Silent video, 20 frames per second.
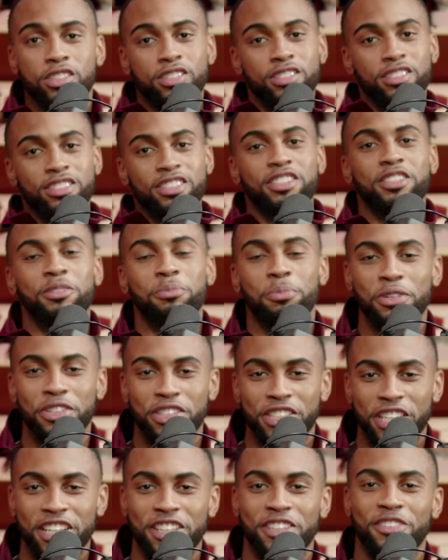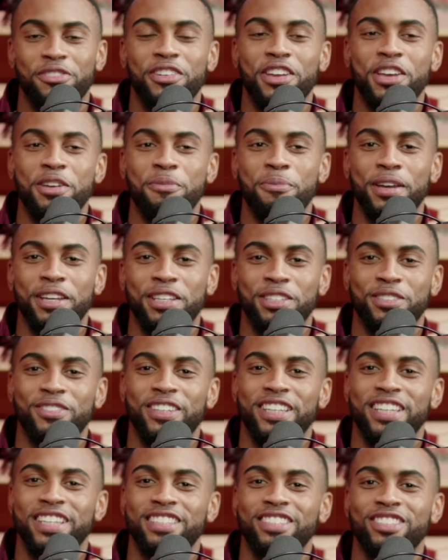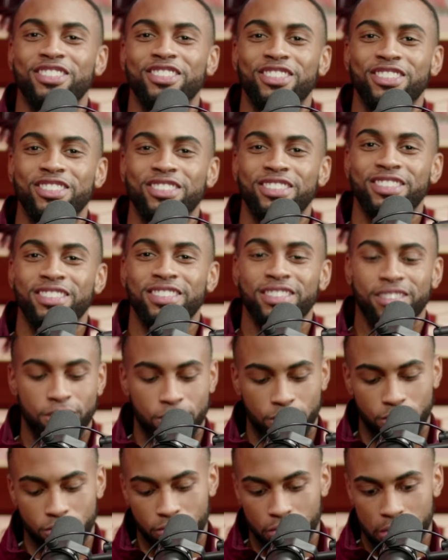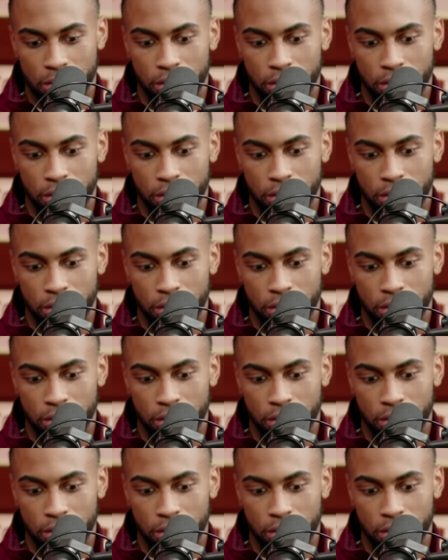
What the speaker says: Just appreciate the fan base, man. You know. Oh.